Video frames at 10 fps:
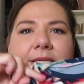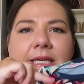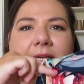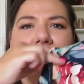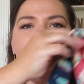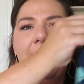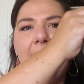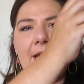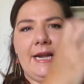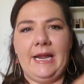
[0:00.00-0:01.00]
Tee.
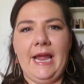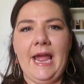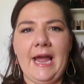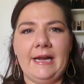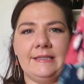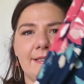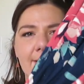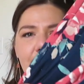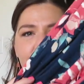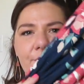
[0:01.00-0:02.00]
And I hacked
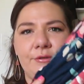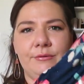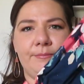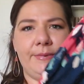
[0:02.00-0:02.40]
it to